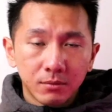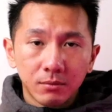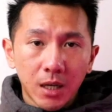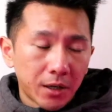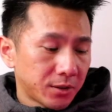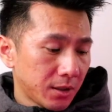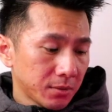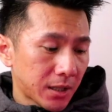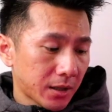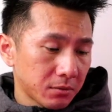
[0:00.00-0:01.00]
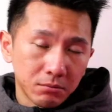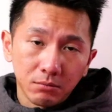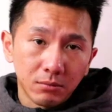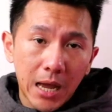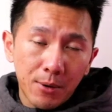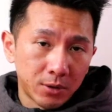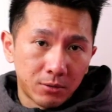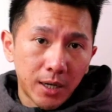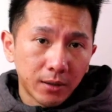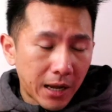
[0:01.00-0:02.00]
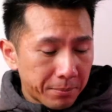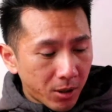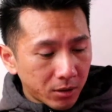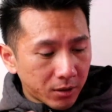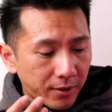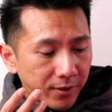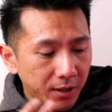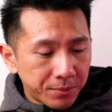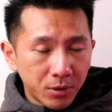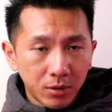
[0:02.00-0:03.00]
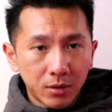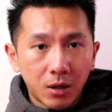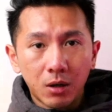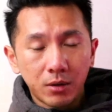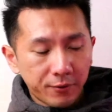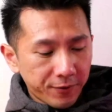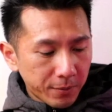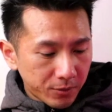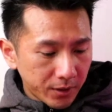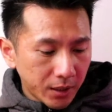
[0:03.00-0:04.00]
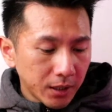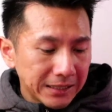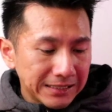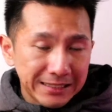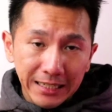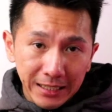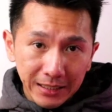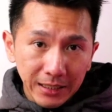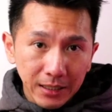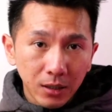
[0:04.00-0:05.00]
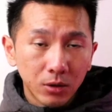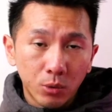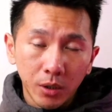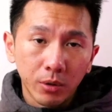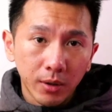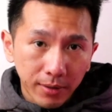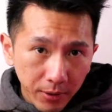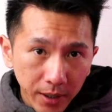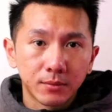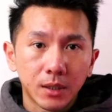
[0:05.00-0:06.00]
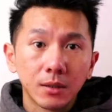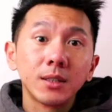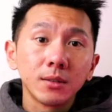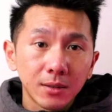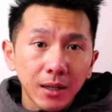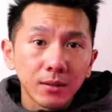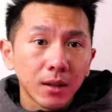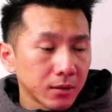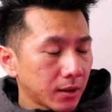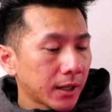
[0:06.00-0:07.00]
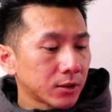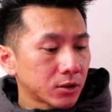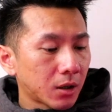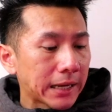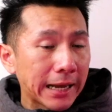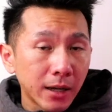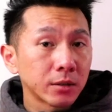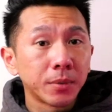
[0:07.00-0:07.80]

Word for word: And it seems like I was right, I bought the Carvana put on February 2nd, 2023. Since then, the underlying stock has been